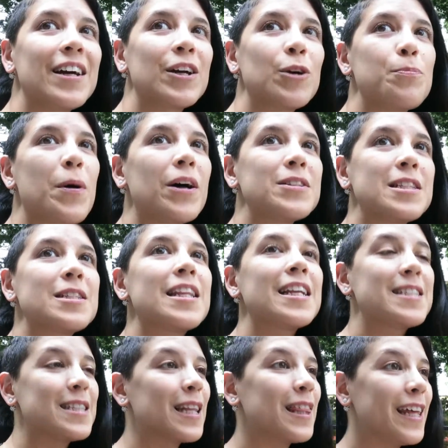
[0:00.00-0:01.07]
It could bounce,
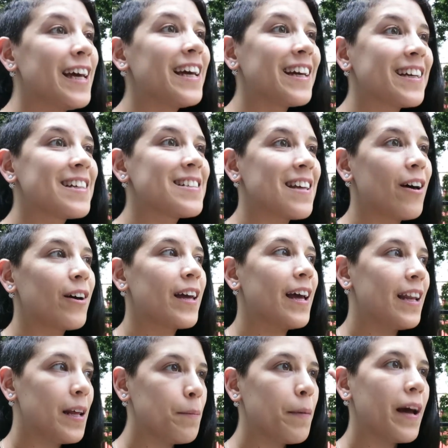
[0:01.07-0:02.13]
that's the thing, because I'll
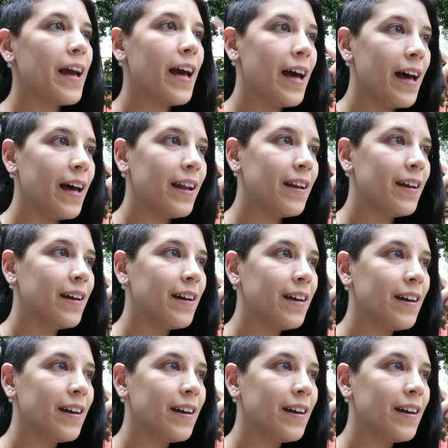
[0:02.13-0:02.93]
get in my head